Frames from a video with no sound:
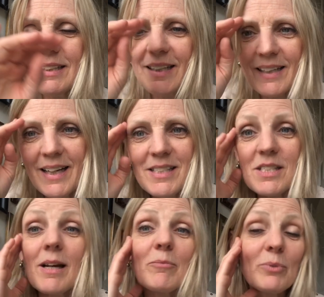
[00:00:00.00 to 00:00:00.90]
And I
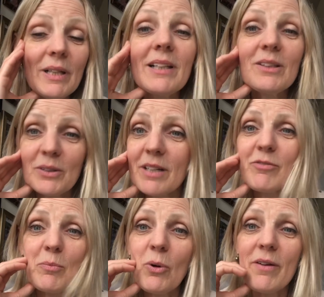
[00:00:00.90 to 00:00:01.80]
just, I'm really looking
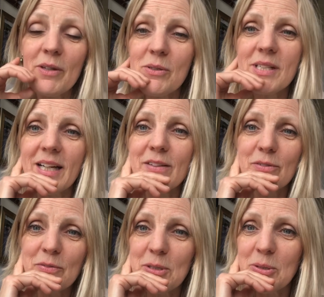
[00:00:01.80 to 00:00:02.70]
for more of those kind of
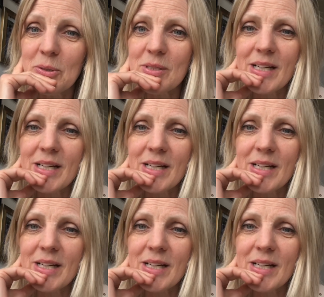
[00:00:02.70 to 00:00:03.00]
reviews.